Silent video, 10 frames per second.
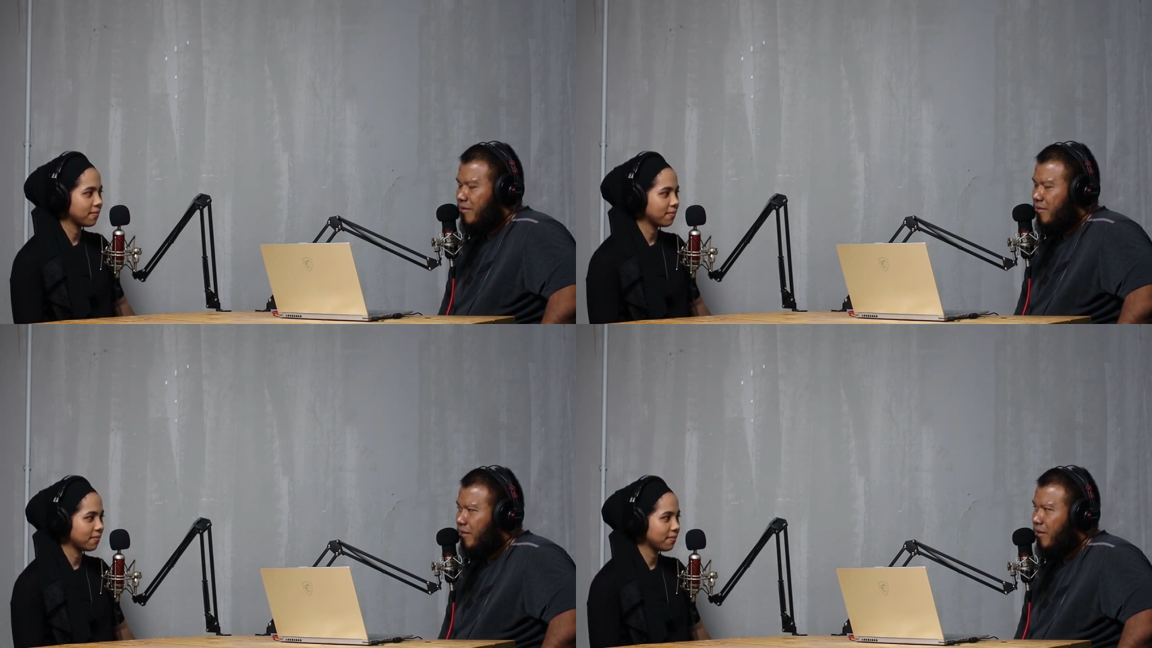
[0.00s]

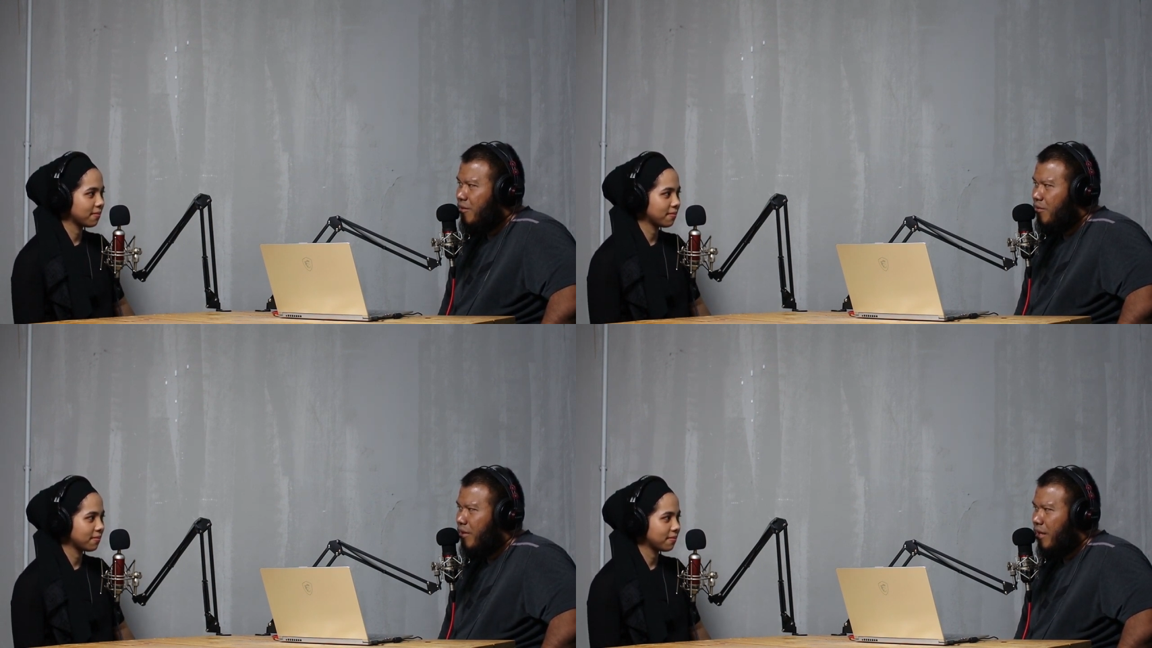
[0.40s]
Speaker 1: still
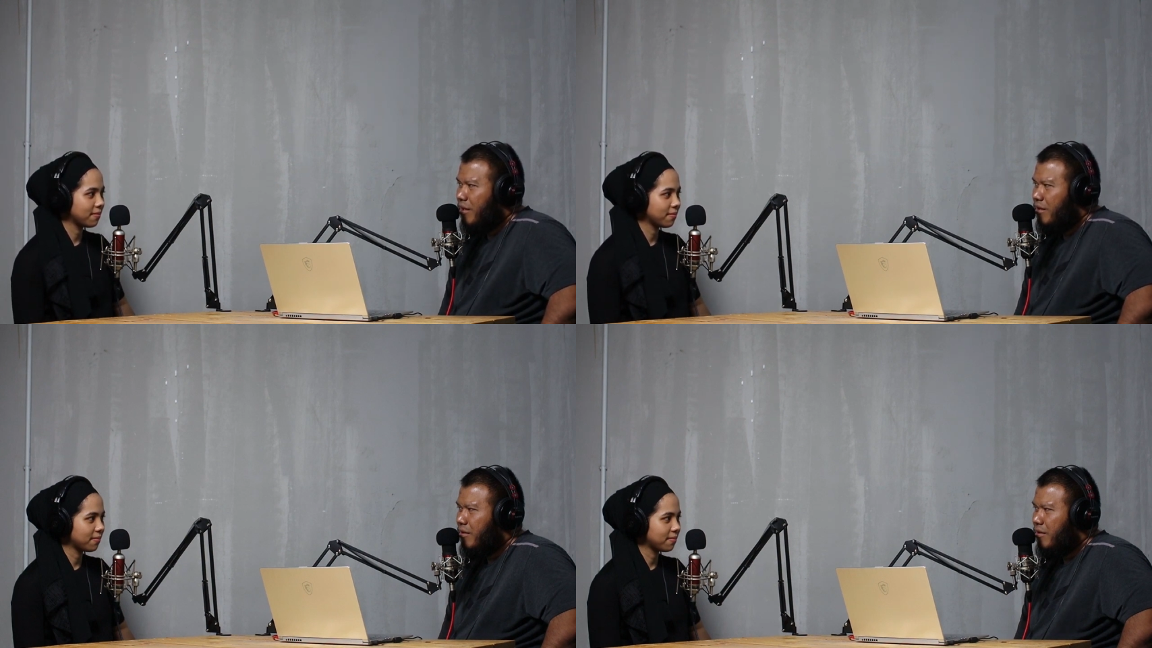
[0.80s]
look
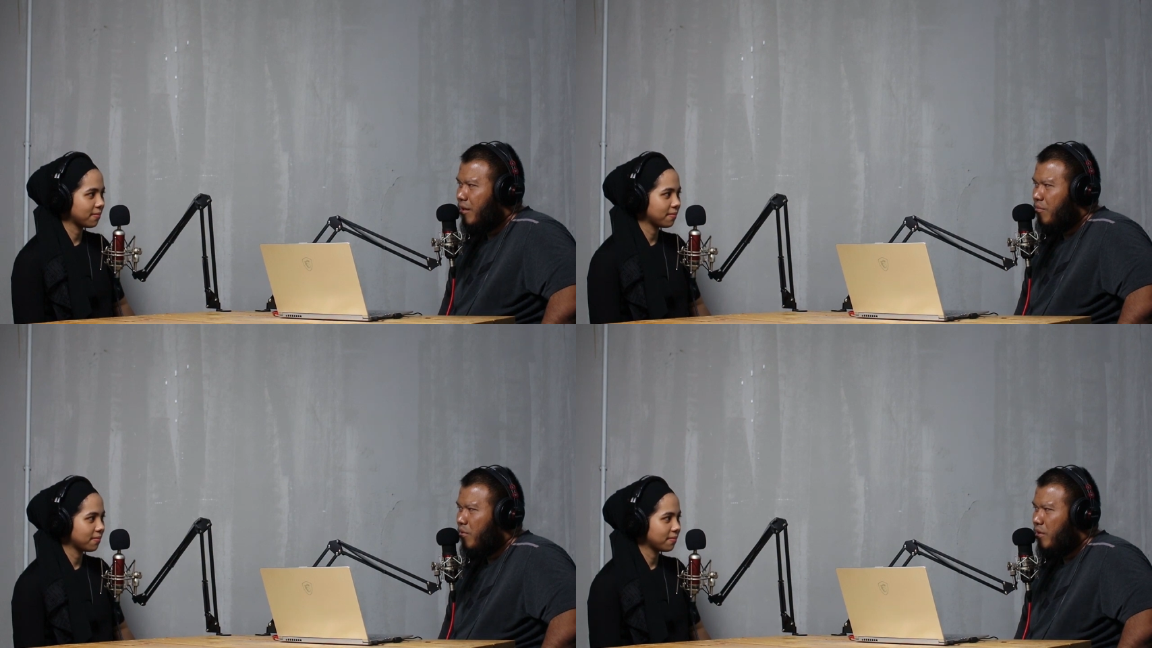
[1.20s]
at
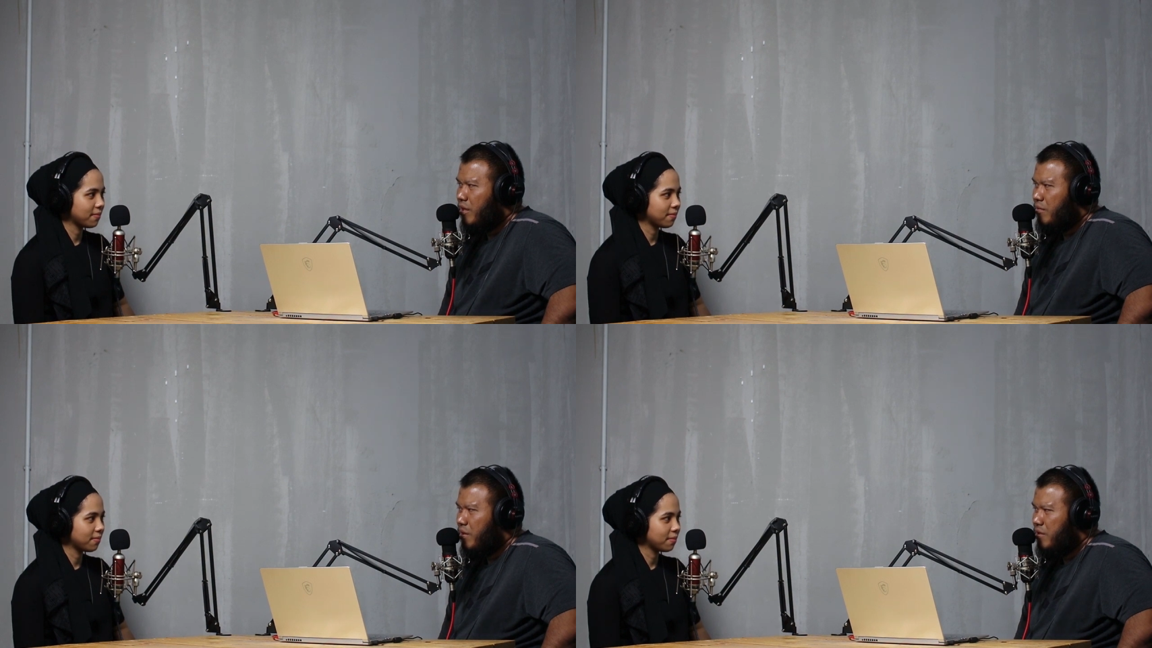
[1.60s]
their
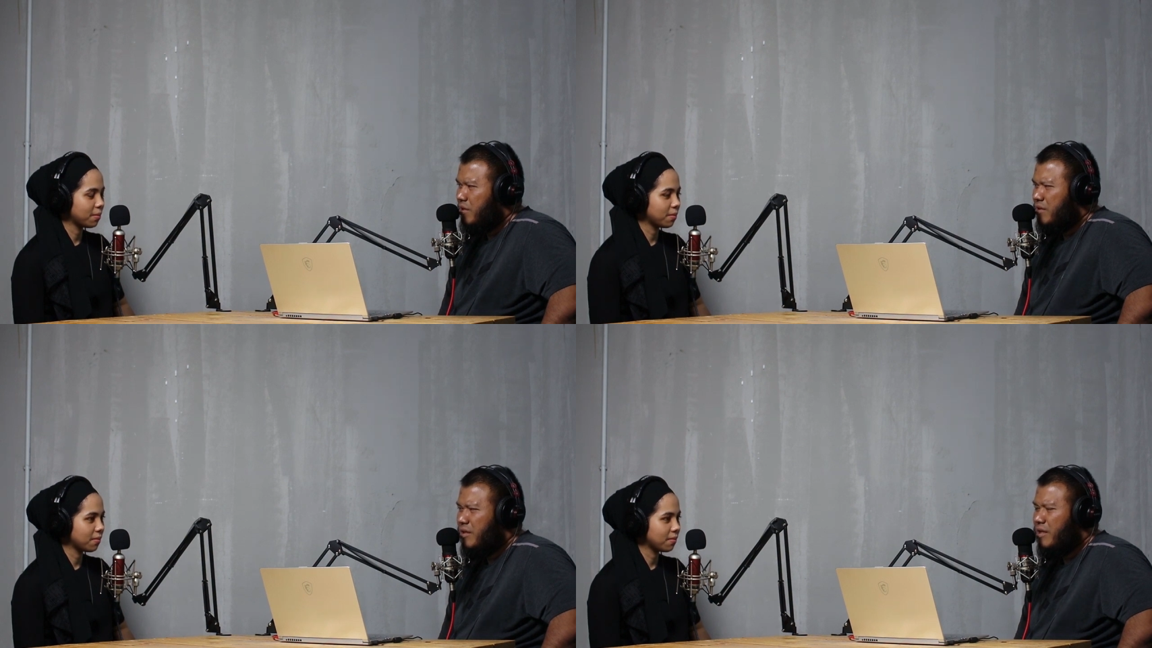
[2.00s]
body image as